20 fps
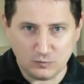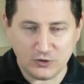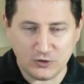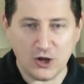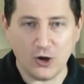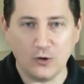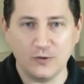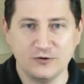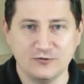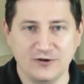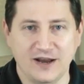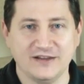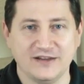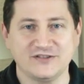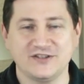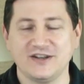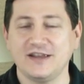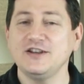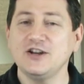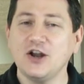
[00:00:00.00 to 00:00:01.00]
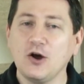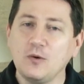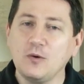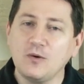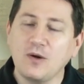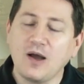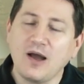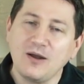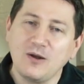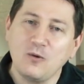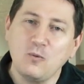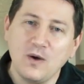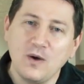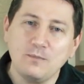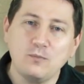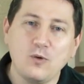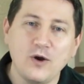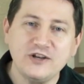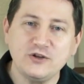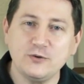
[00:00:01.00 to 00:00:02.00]
go and rest? You know, at
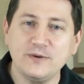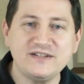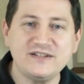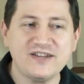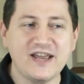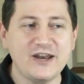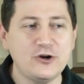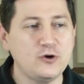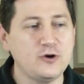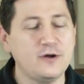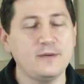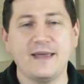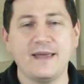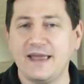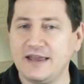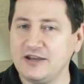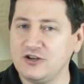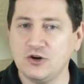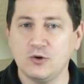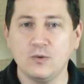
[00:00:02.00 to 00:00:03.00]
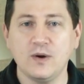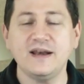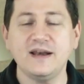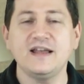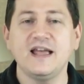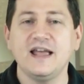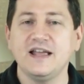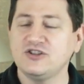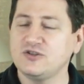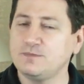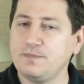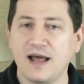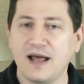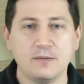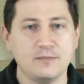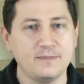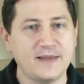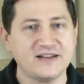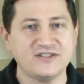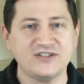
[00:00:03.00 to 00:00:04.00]
what point do we say to him, hey, you know what? Just pat
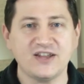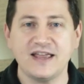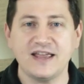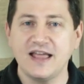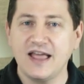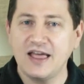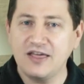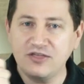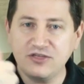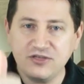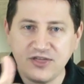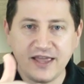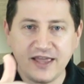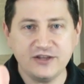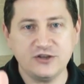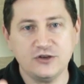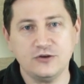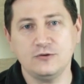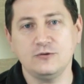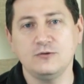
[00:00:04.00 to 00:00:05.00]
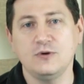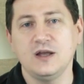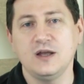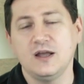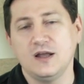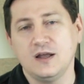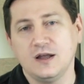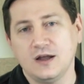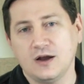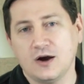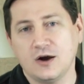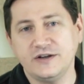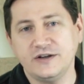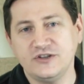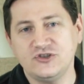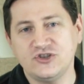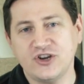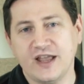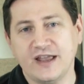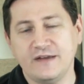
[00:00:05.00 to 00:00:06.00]
him back and say, thank you, R
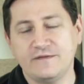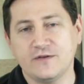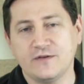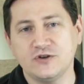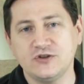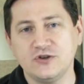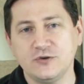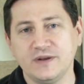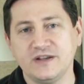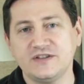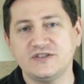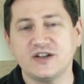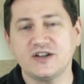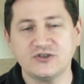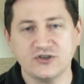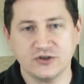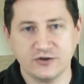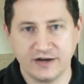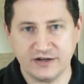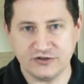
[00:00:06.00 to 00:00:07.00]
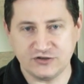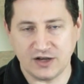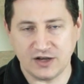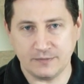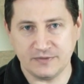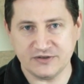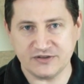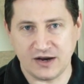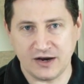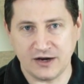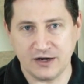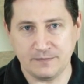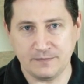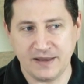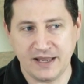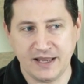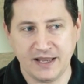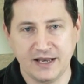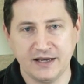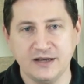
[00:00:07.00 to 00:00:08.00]
D J, for doing such a great job as Iron
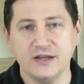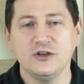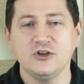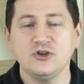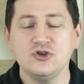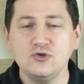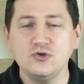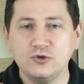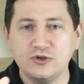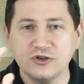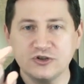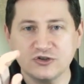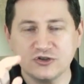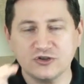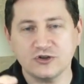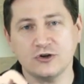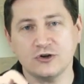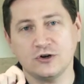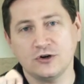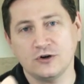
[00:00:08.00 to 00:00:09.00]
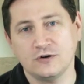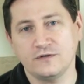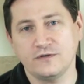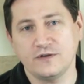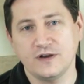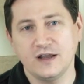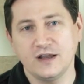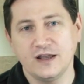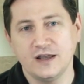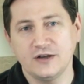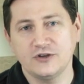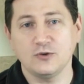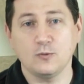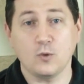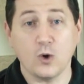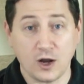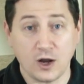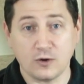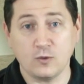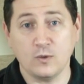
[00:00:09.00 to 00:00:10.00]
Man. You deserve to
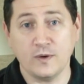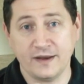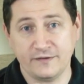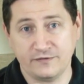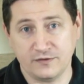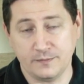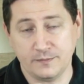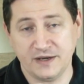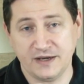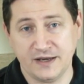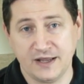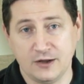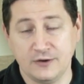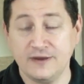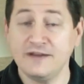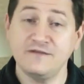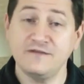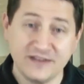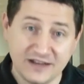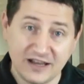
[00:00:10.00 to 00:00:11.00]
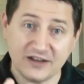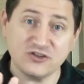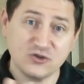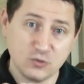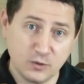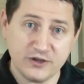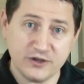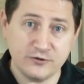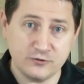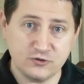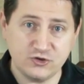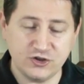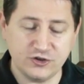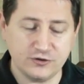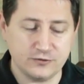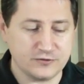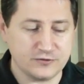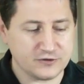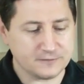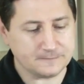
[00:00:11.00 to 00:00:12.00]
walk away from it now, if that's what you
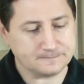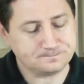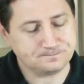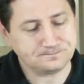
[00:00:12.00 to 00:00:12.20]
choose.